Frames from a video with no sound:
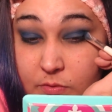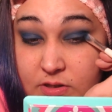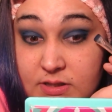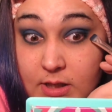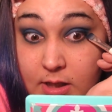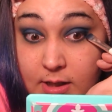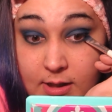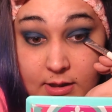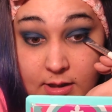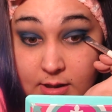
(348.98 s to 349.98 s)
Just
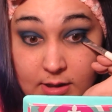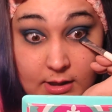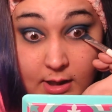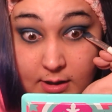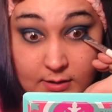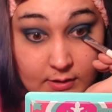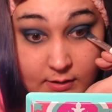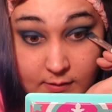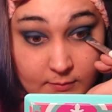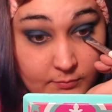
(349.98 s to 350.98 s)
connecting the
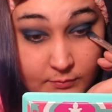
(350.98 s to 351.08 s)
dots.